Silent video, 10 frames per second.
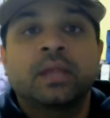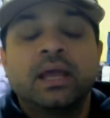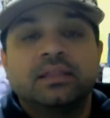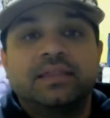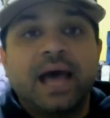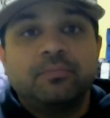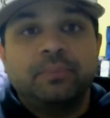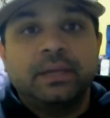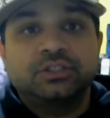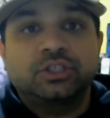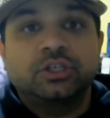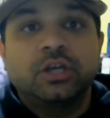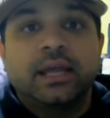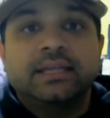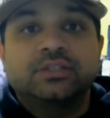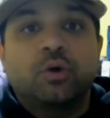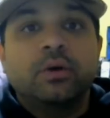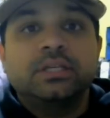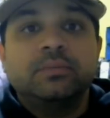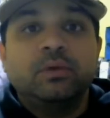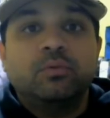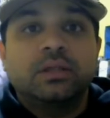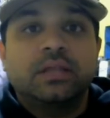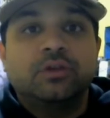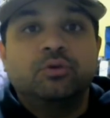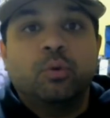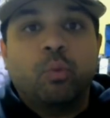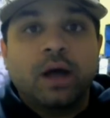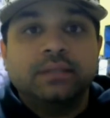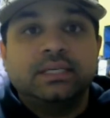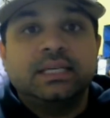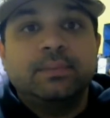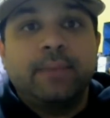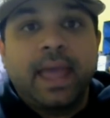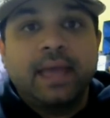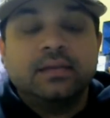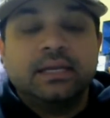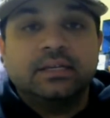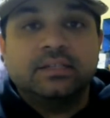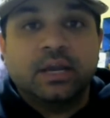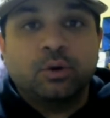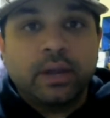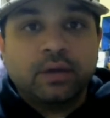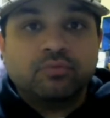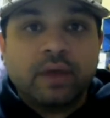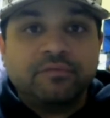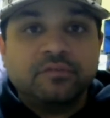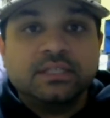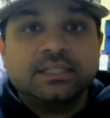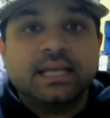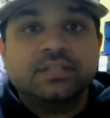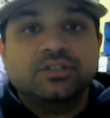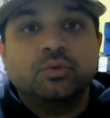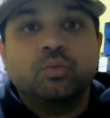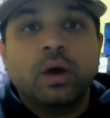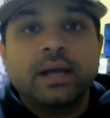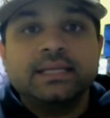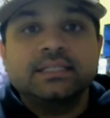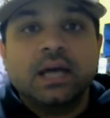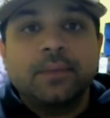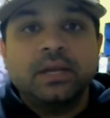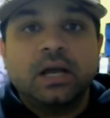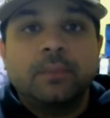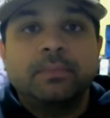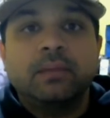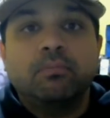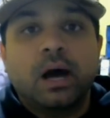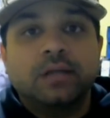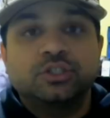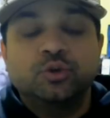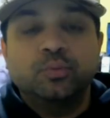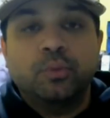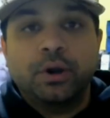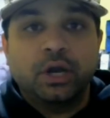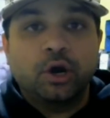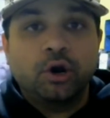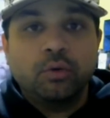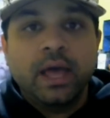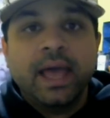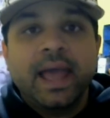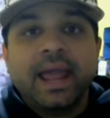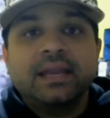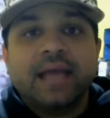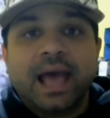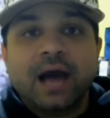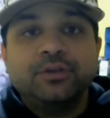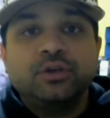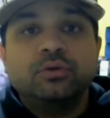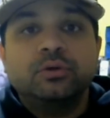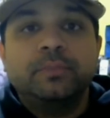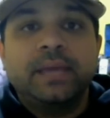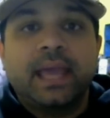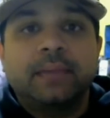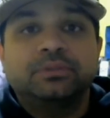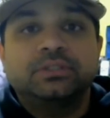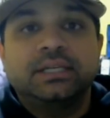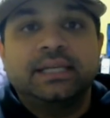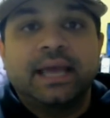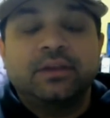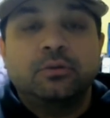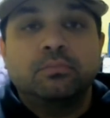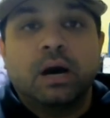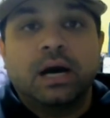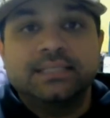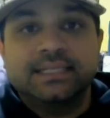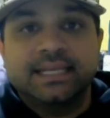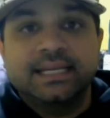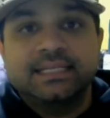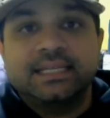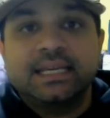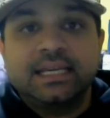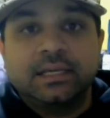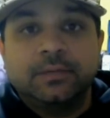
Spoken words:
That picture is going to be one that you will want to keep handy. It is a quick reference as to what is coming up in Mods 2.0 and how you will be able to get your Mod 6e.